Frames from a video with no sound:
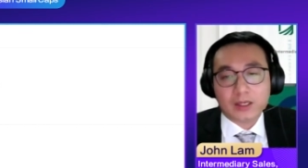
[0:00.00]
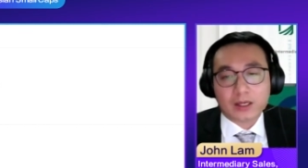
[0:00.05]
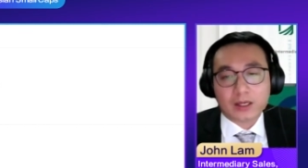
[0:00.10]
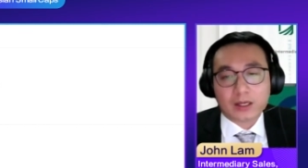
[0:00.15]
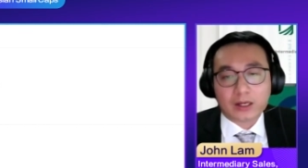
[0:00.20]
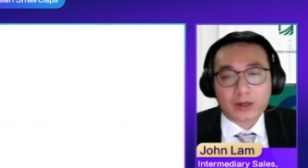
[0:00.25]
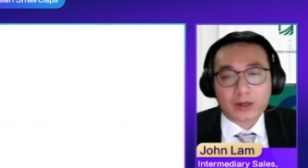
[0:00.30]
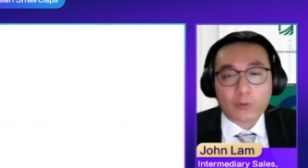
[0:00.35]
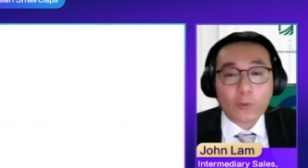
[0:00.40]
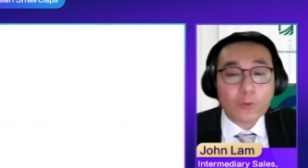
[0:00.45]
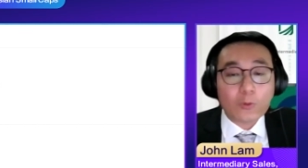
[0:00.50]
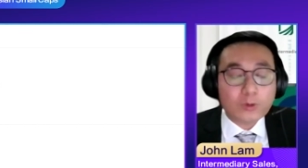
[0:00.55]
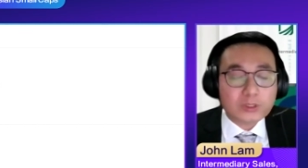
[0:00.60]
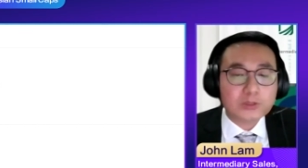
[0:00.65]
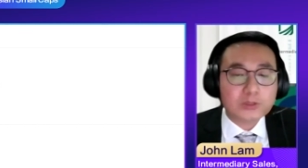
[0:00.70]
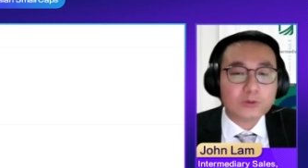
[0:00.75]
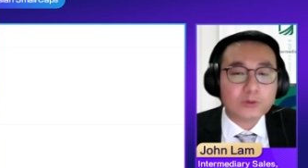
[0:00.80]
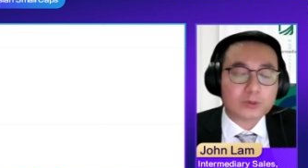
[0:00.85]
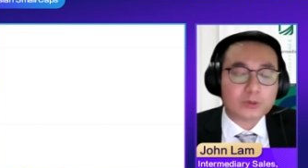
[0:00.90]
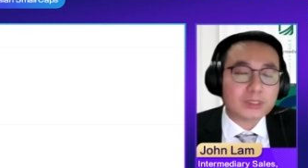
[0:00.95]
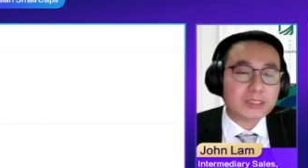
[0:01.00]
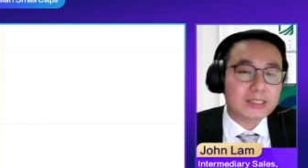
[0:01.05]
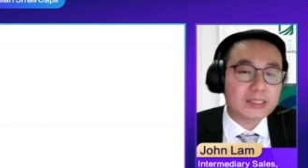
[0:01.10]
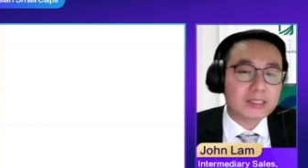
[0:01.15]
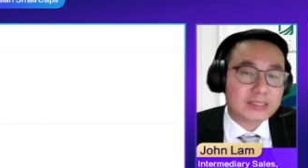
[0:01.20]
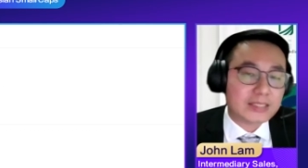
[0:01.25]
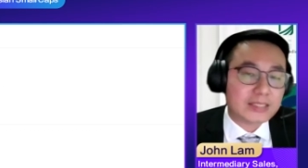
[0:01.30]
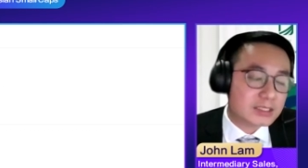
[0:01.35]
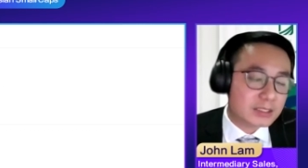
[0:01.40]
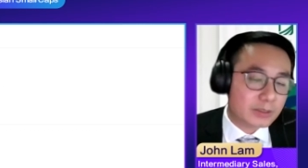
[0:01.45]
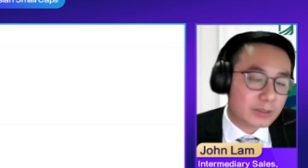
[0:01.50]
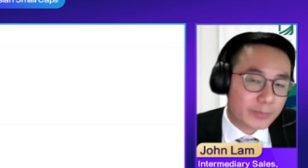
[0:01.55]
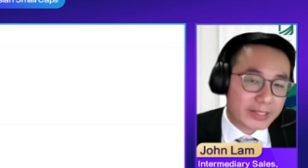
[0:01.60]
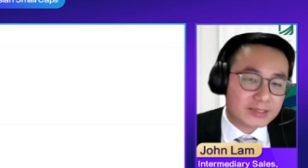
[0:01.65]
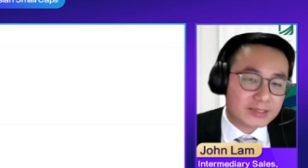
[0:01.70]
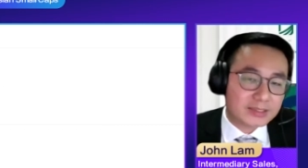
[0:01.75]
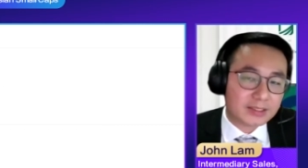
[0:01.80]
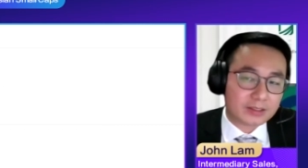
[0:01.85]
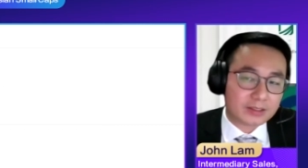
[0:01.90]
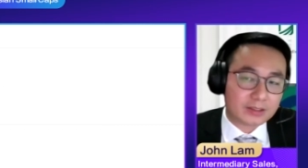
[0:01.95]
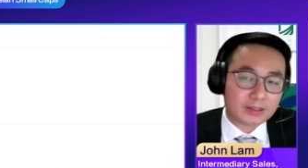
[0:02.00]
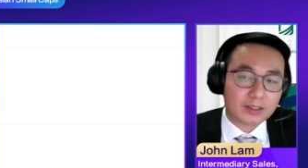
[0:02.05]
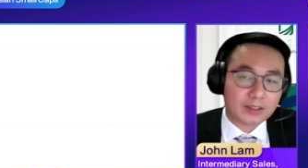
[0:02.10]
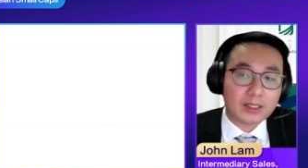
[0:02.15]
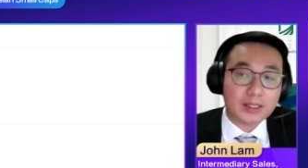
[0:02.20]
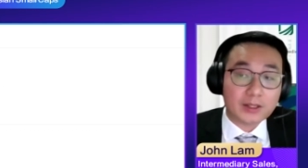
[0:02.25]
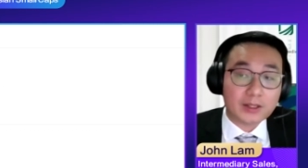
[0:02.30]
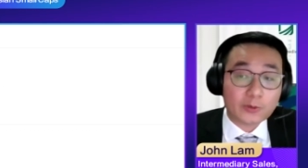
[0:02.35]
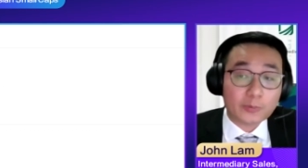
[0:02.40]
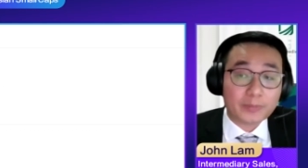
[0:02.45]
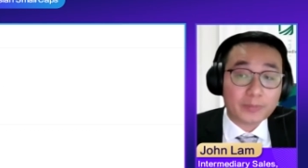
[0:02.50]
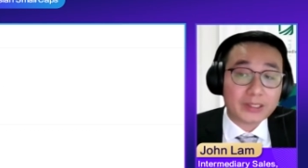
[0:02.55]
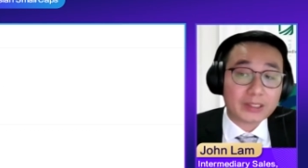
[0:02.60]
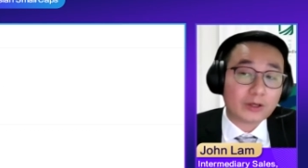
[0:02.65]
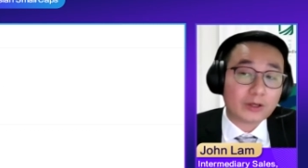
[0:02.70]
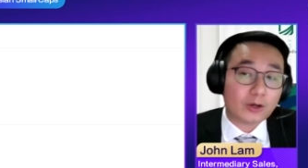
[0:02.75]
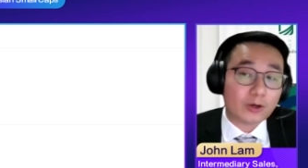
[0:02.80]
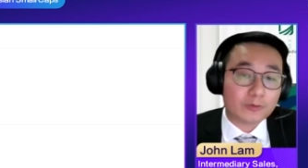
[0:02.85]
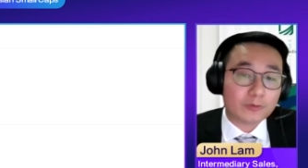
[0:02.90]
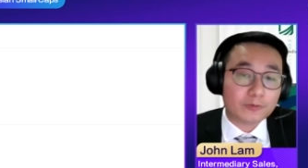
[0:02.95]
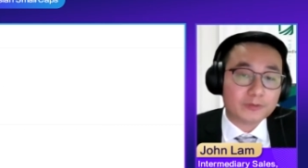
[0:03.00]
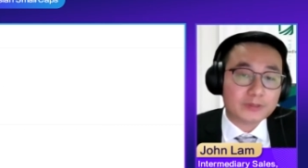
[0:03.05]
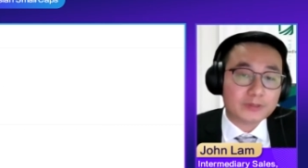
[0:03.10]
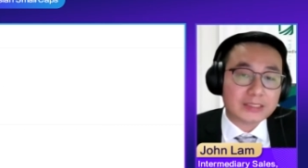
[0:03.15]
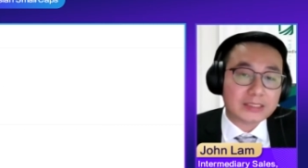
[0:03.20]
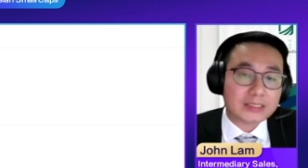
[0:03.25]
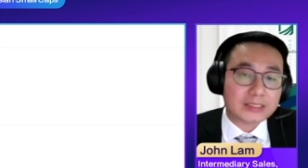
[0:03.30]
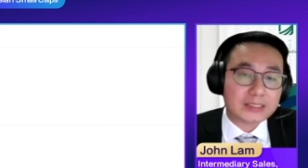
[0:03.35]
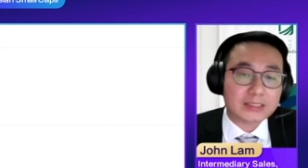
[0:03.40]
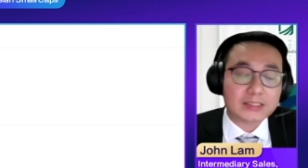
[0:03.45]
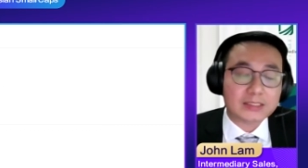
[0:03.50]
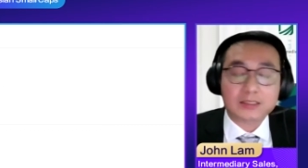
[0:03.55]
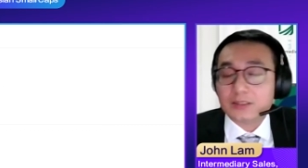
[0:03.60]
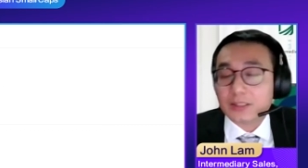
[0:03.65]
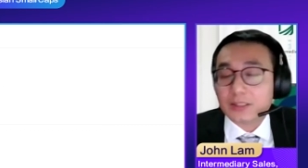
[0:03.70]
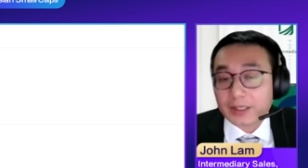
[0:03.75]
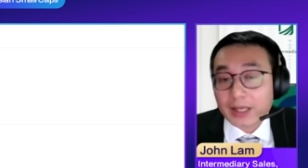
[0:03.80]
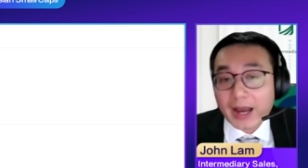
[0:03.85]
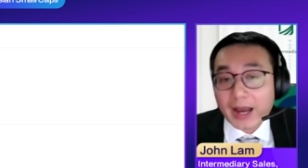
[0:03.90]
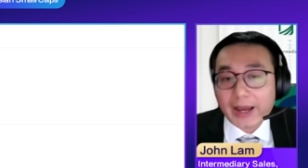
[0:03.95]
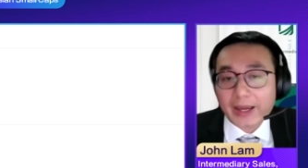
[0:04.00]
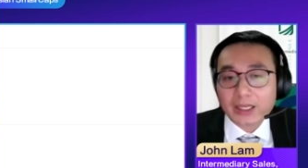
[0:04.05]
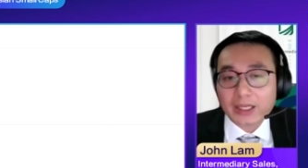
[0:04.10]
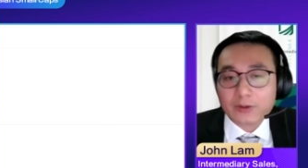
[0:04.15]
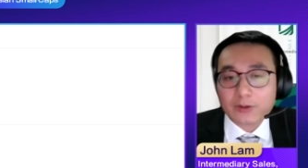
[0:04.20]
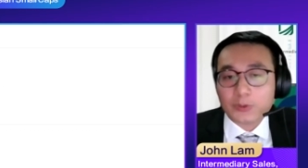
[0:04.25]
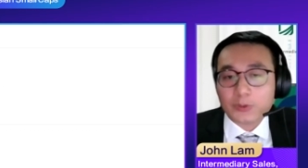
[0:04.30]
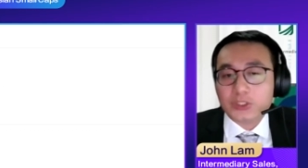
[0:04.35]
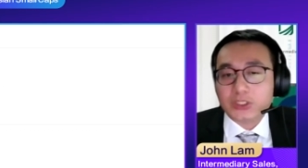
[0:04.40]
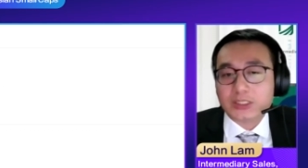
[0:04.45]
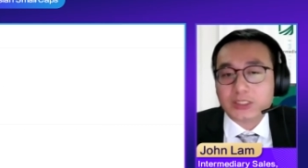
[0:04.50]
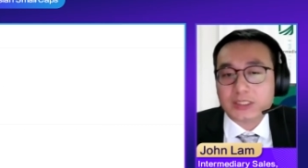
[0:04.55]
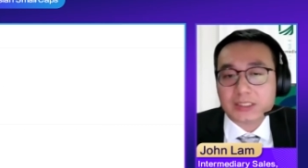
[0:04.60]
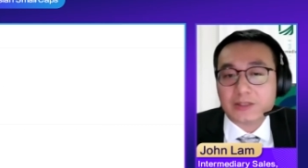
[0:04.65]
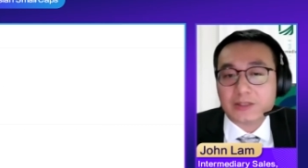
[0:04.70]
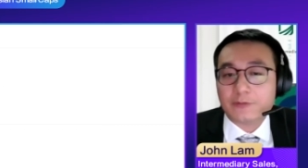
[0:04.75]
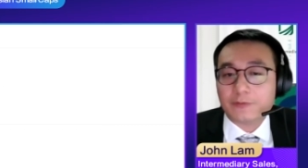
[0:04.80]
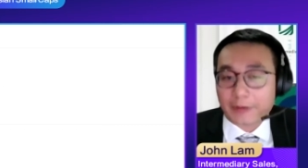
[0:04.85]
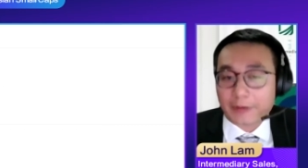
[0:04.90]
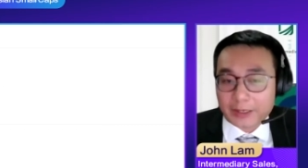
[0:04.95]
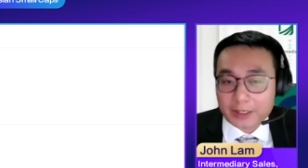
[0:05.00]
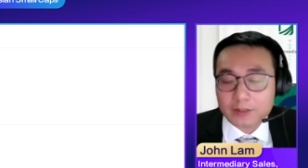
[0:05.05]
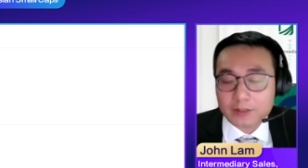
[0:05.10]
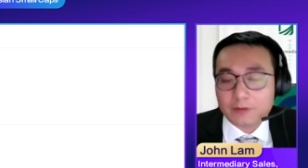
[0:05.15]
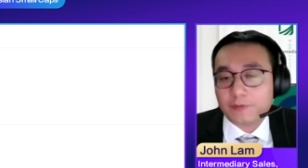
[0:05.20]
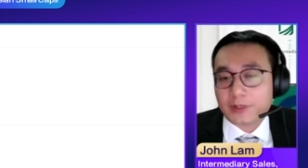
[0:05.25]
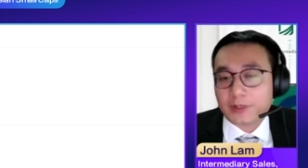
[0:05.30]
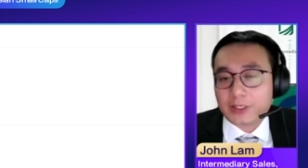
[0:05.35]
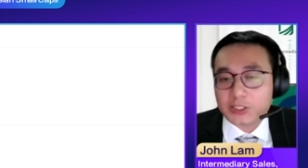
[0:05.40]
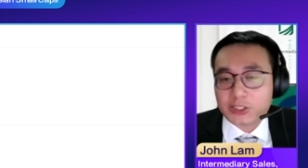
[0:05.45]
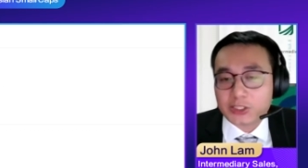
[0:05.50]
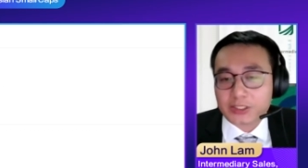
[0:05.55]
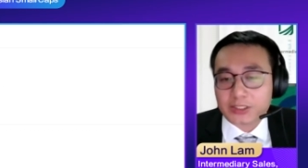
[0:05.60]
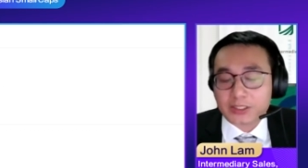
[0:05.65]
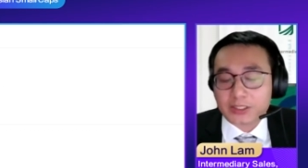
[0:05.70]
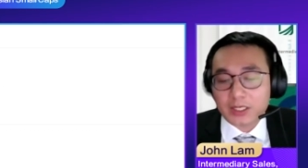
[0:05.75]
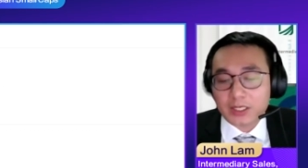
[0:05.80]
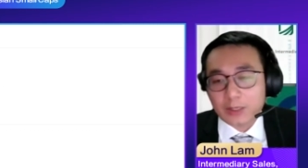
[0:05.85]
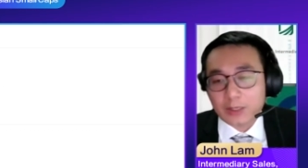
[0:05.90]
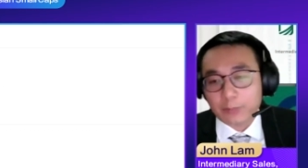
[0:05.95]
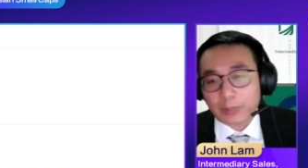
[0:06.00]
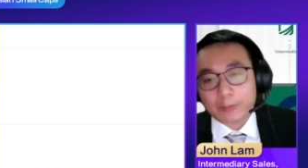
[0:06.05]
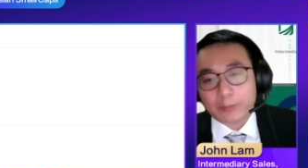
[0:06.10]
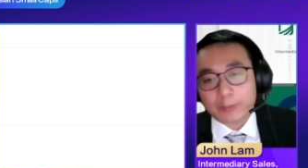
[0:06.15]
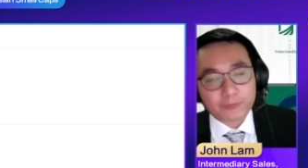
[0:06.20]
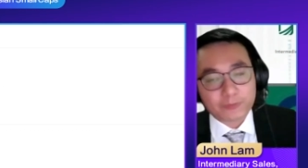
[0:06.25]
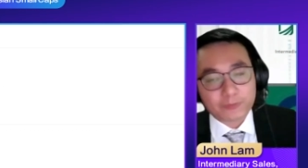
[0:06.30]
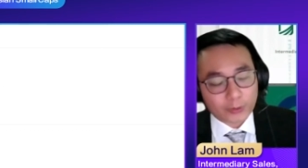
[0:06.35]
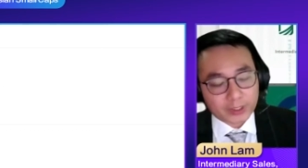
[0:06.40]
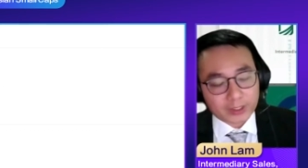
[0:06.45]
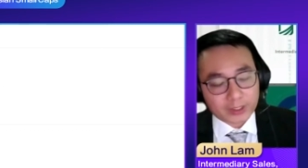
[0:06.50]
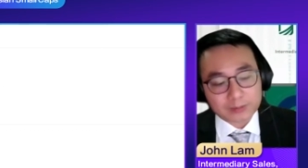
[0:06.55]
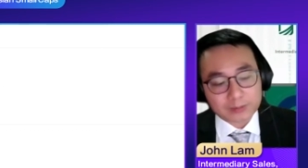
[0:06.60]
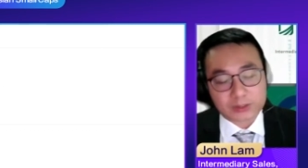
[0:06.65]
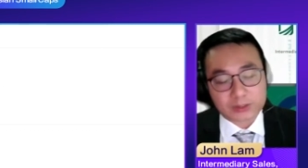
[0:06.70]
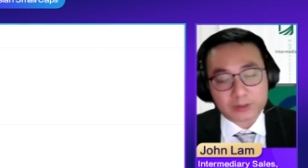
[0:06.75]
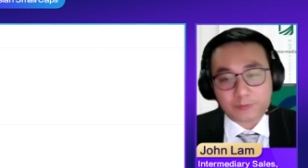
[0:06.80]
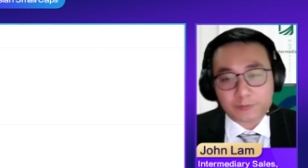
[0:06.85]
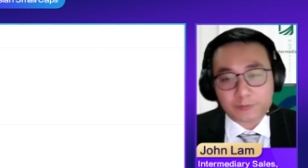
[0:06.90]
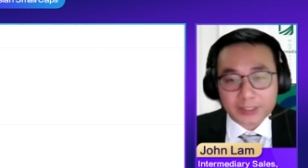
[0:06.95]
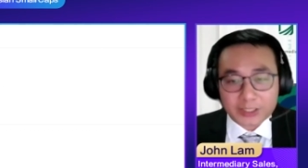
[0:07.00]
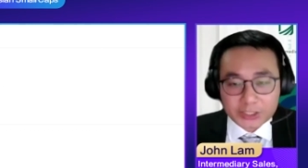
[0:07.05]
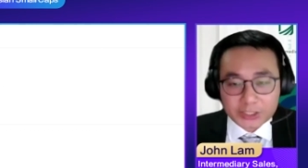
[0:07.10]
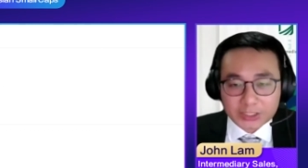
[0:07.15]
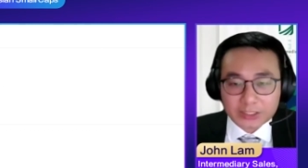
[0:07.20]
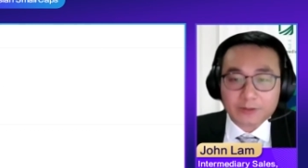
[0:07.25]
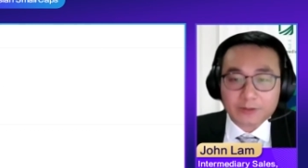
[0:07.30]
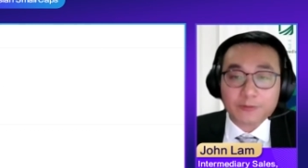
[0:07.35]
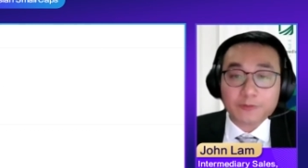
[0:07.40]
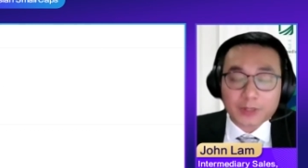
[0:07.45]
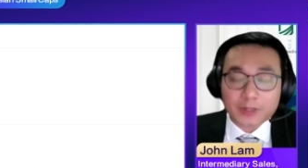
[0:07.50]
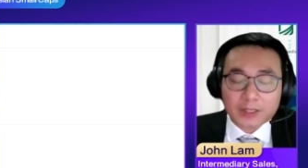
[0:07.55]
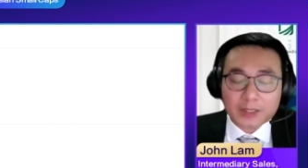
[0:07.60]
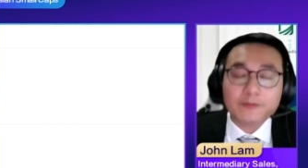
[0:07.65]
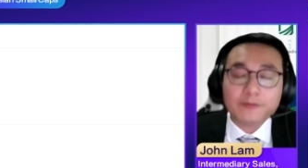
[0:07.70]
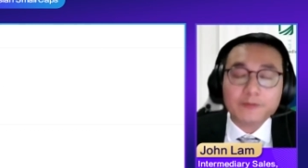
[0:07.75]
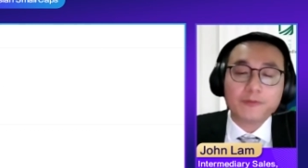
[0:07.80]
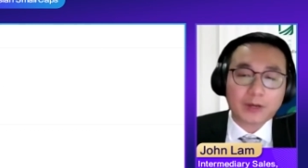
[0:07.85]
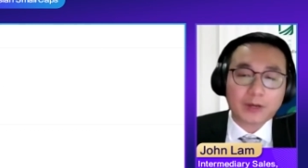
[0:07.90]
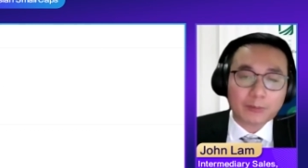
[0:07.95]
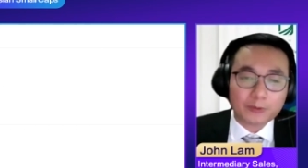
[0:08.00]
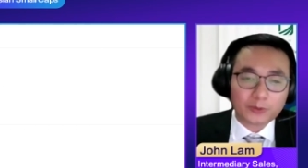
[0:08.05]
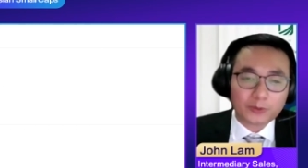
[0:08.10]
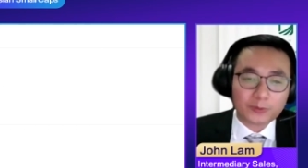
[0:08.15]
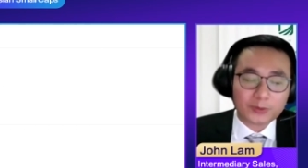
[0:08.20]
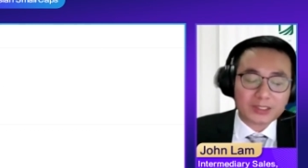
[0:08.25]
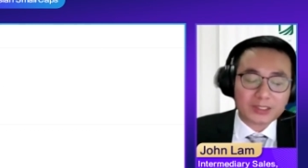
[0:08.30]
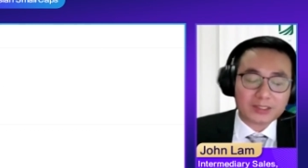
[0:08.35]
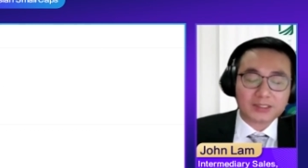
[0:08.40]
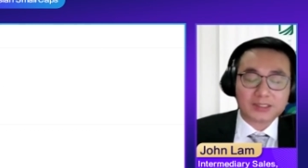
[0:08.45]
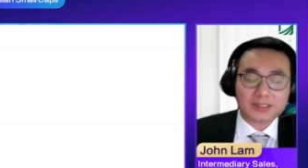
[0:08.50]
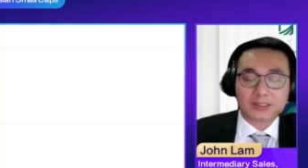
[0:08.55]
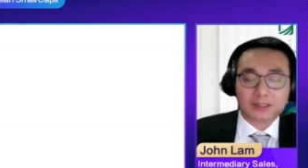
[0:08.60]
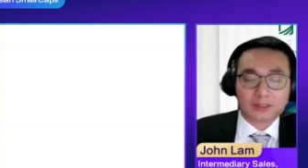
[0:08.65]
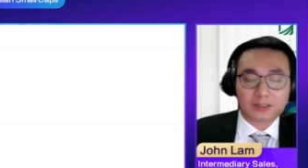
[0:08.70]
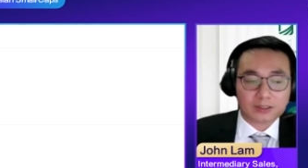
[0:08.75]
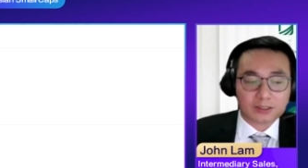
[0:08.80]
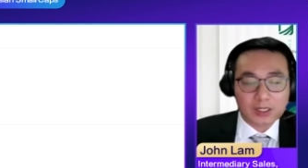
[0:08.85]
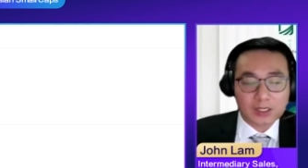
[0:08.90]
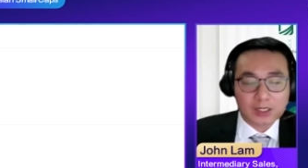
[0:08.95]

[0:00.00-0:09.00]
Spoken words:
also exacerbated a little bit of the third I, which is in fact inflation. But before we come to inflation, in February this year,